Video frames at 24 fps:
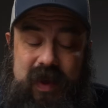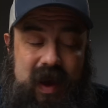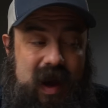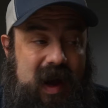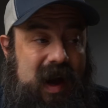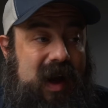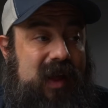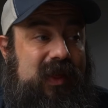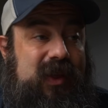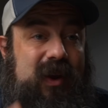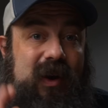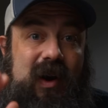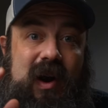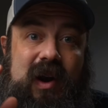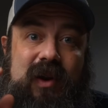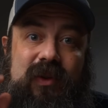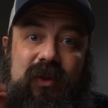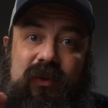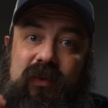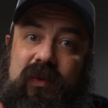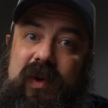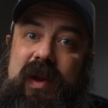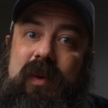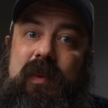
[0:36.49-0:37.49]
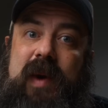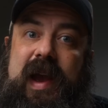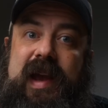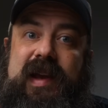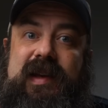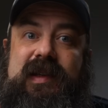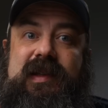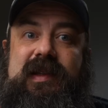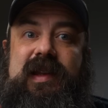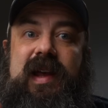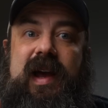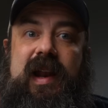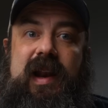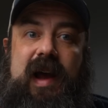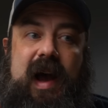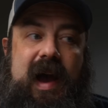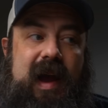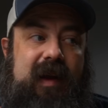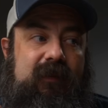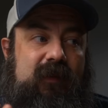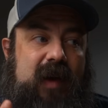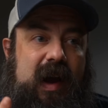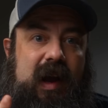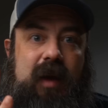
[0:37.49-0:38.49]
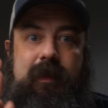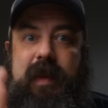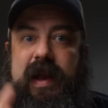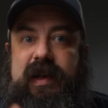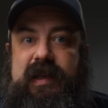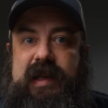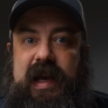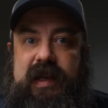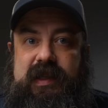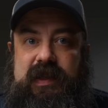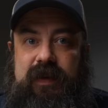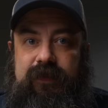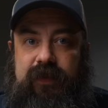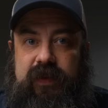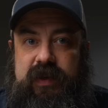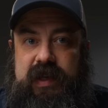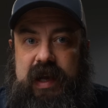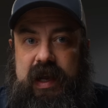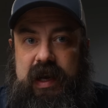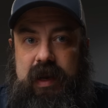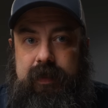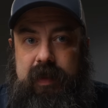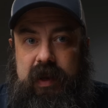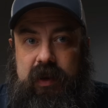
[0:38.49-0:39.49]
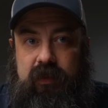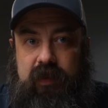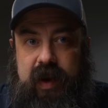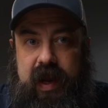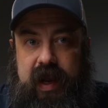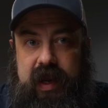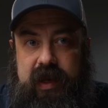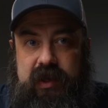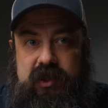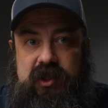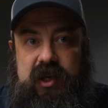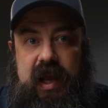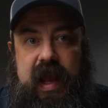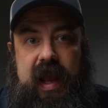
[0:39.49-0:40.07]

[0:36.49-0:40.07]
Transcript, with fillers: Uh, there are three ways that I recommend testing for dynamic range,